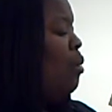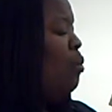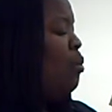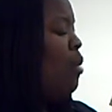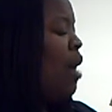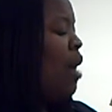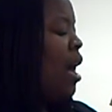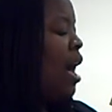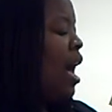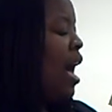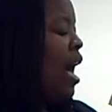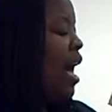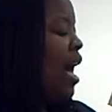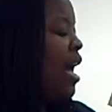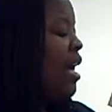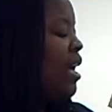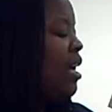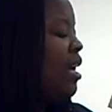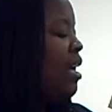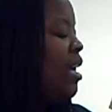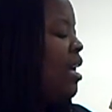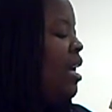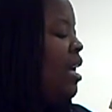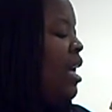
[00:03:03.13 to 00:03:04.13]
"Why,
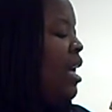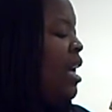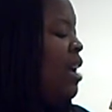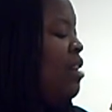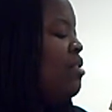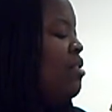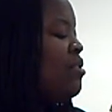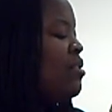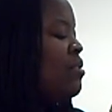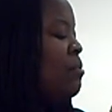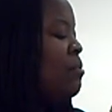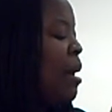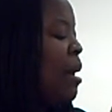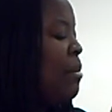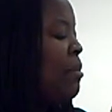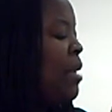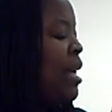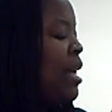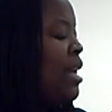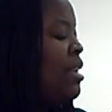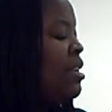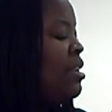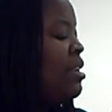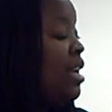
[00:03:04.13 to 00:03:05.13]
here's my
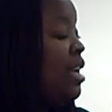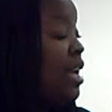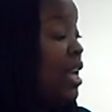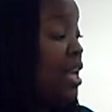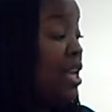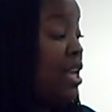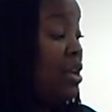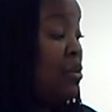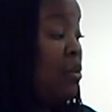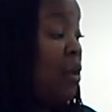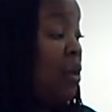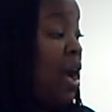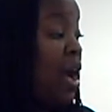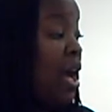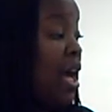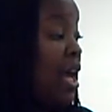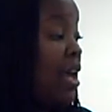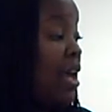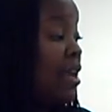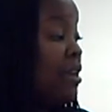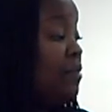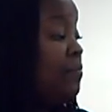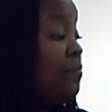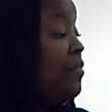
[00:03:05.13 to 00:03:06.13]
button," he
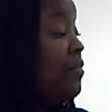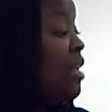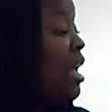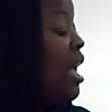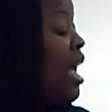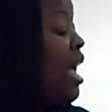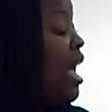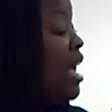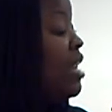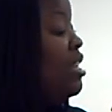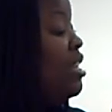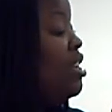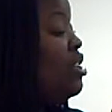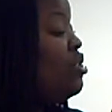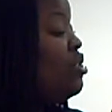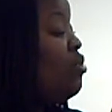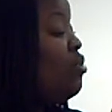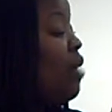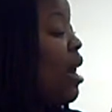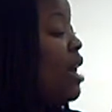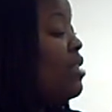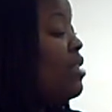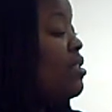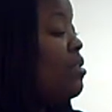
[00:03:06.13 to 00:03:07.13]
cried. And he
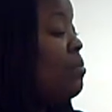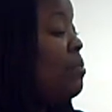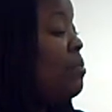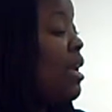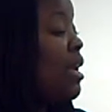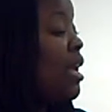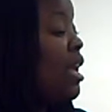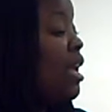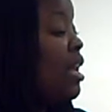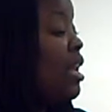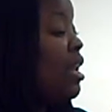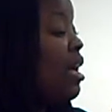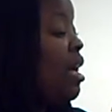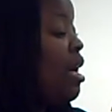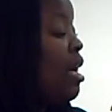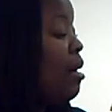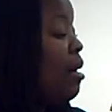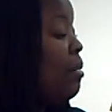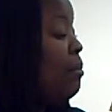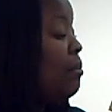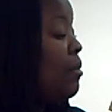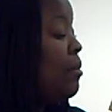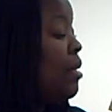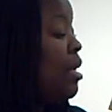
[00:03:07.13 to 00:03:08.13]
tried to pick it
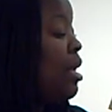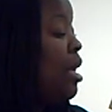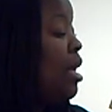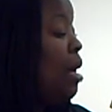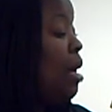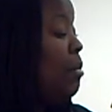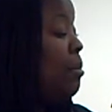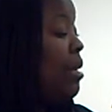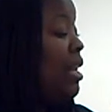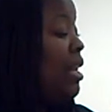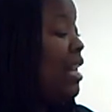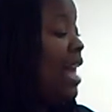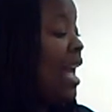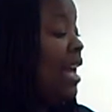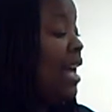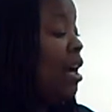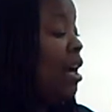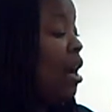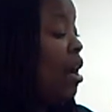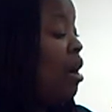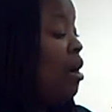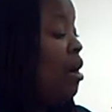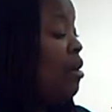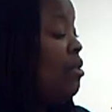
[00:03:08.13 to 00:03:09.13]
up, but
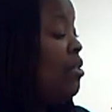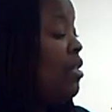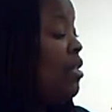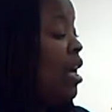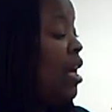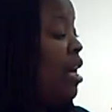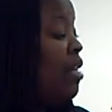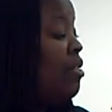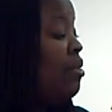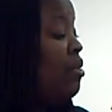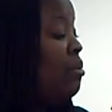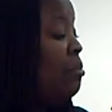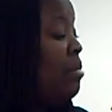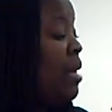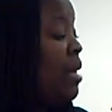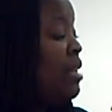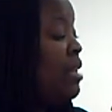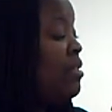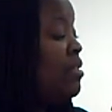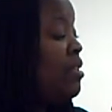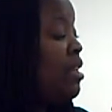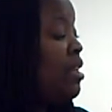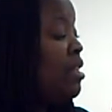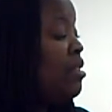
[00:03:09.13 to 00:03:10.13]
like all the other
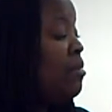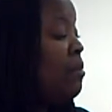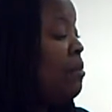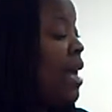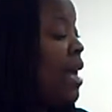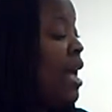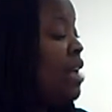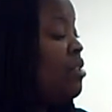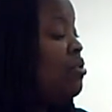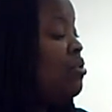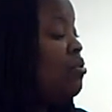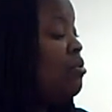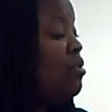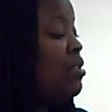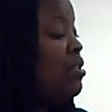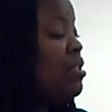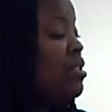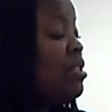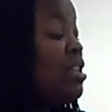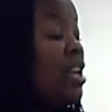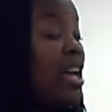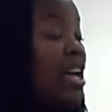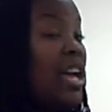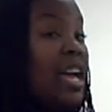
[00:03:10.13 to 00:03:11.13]
buttons on the
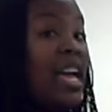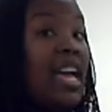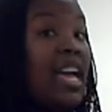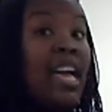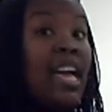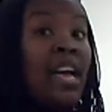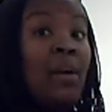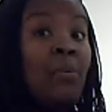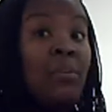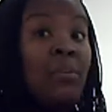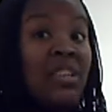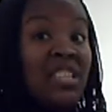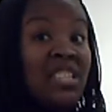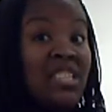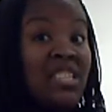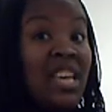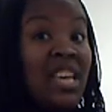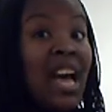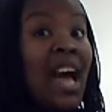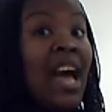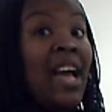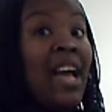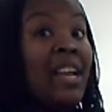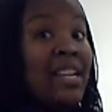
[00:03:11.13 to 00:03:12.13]
mattress, it was
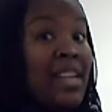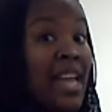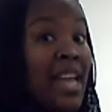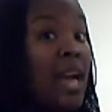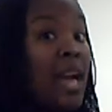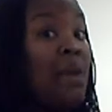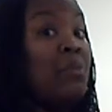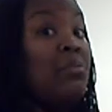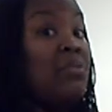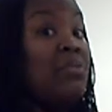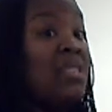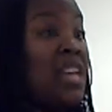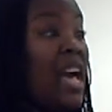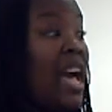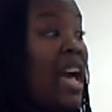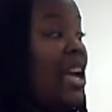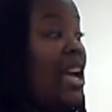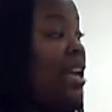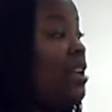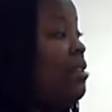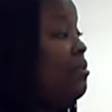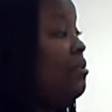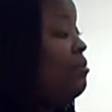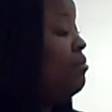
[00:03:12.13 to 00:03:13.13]
tied down
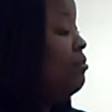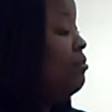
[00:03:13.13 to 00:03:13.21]
tight.